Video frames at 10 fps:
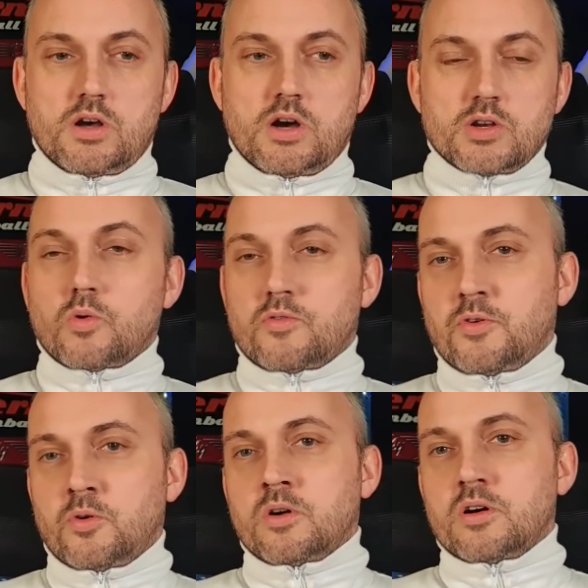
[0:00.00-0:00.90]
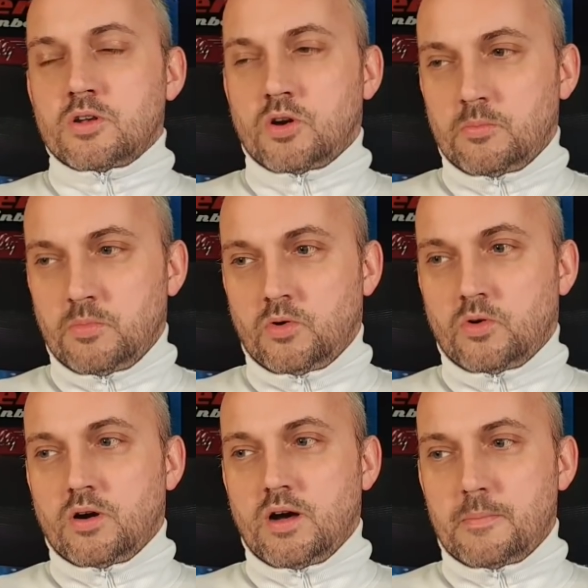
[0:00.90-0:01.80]
an awful lot
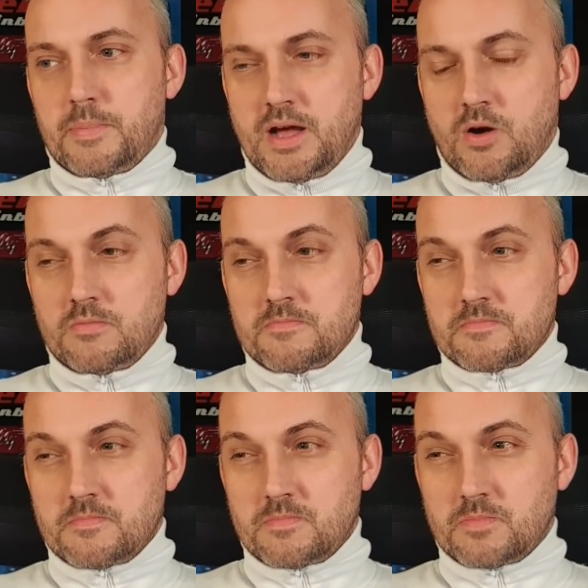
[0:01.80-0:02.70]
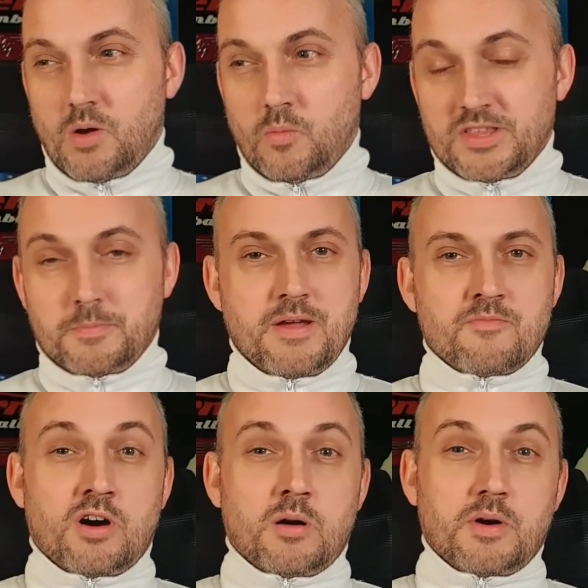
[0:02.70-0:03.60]
more about whether
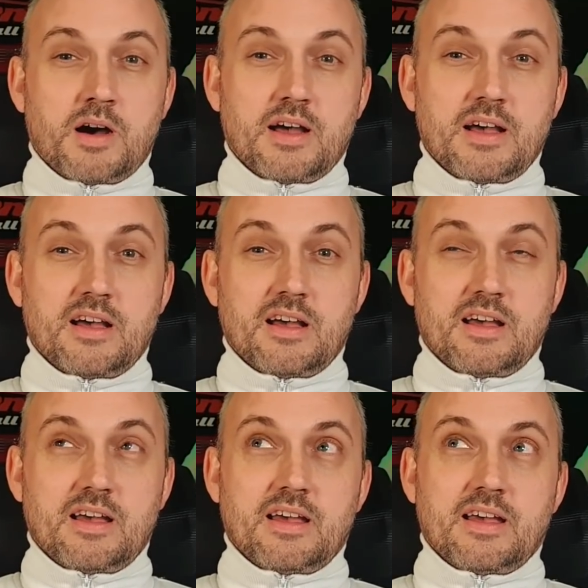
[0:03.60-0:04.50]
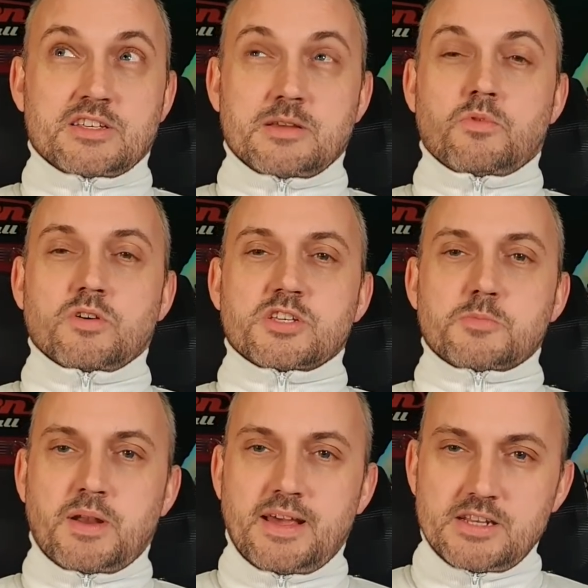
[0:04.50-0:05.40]
Benrahma is in Moyes'
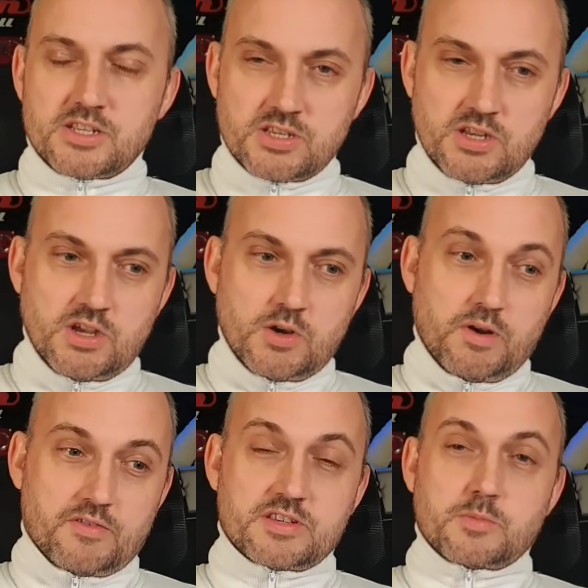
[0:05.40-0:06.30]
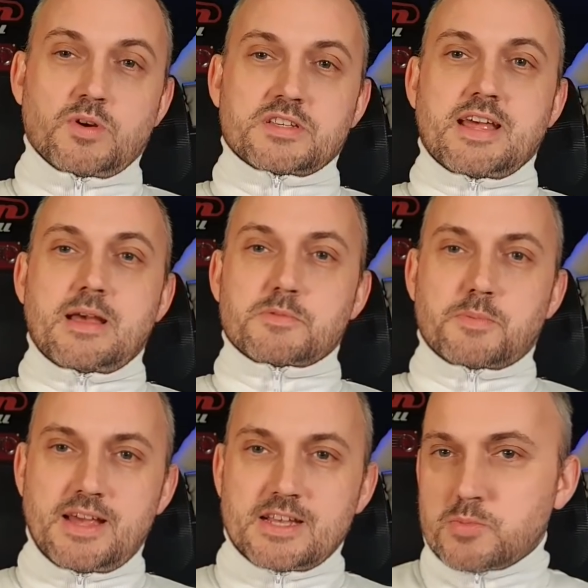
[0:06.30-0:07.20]
plans, whether he's in West Ham's
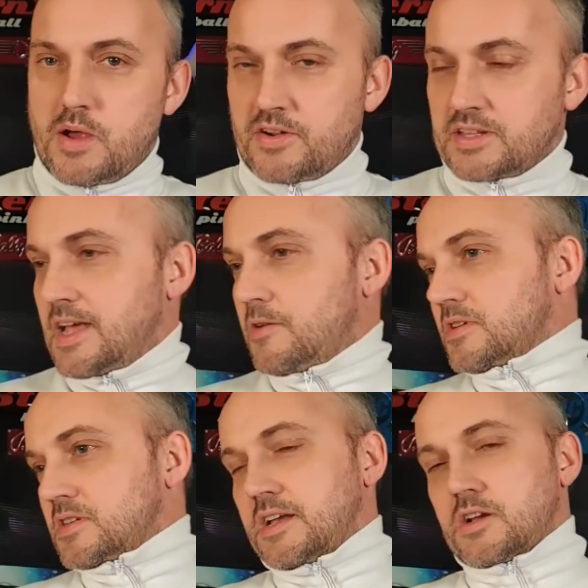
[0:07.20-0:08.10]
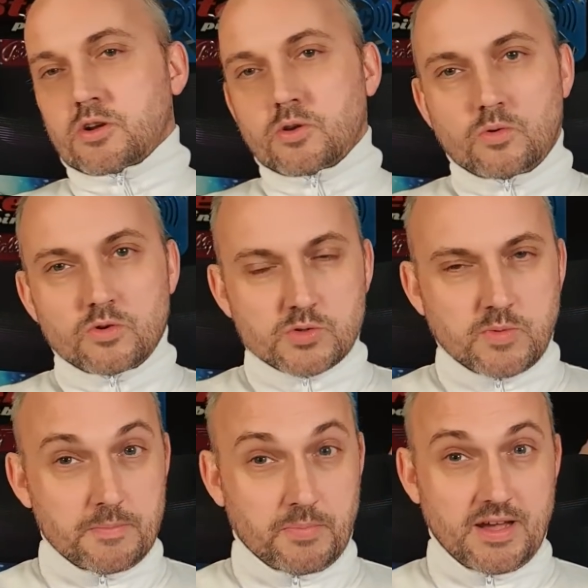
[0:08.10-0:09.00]
plans, whether there is a clause
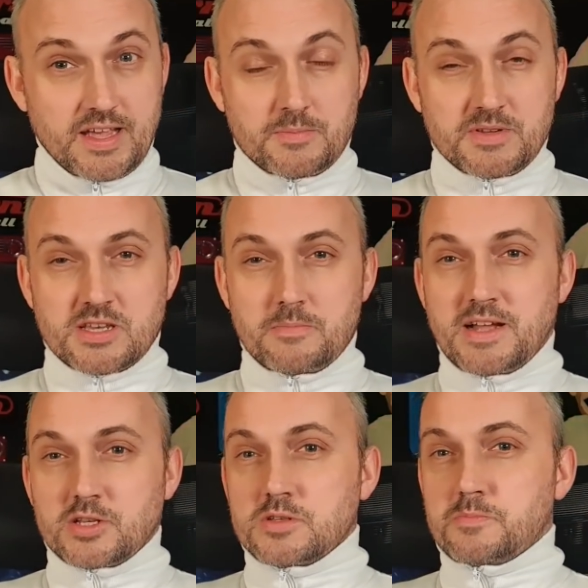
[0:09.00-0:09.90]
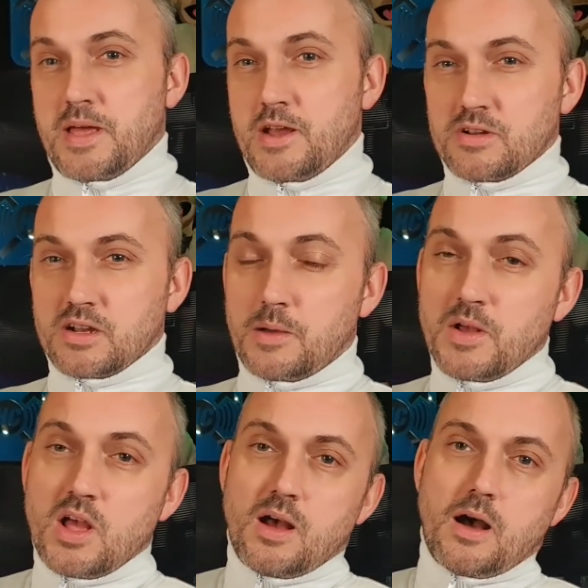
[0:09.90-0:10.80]
whereby he can be sent back to his parent club,
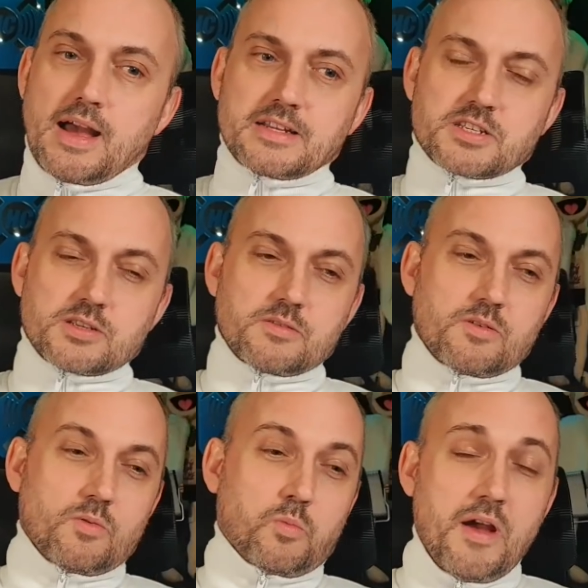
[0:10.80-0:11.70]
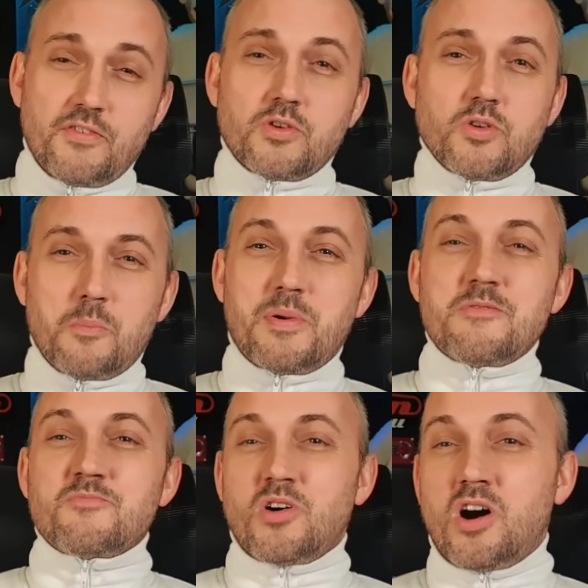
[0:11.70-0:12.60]
and whether or not
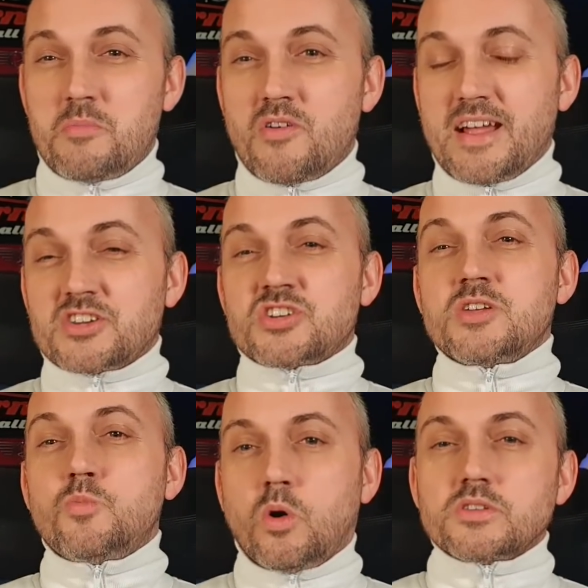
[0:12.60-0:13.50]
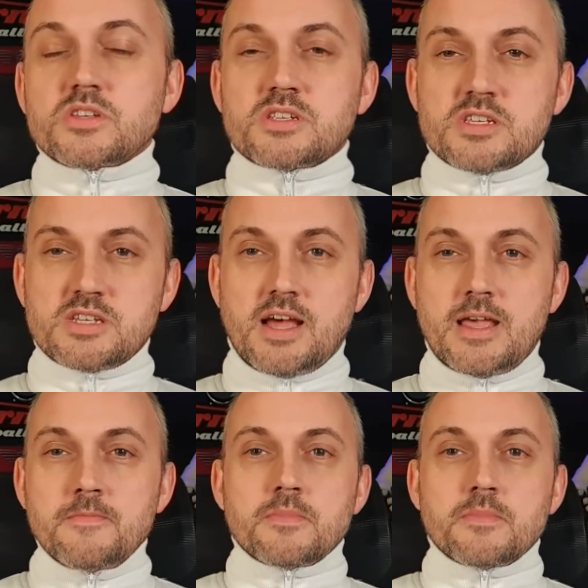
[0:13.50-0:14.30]
Benrahma actually wants to stay